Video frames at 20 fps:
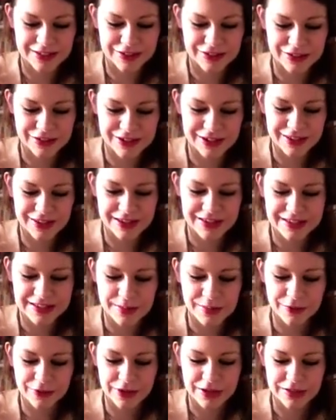During their
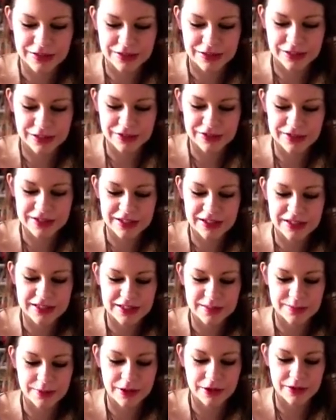separation, Luce
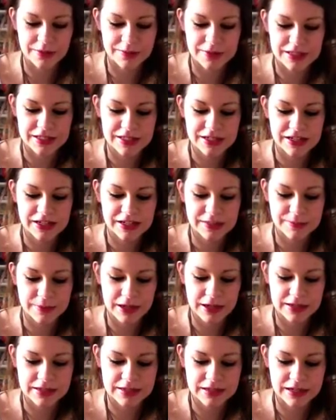learns about her mysterious
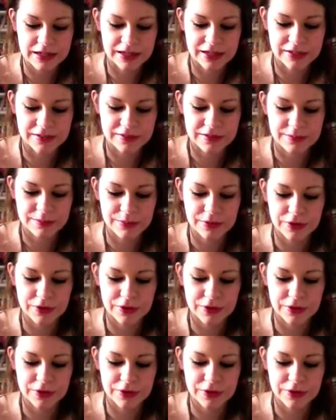past lives,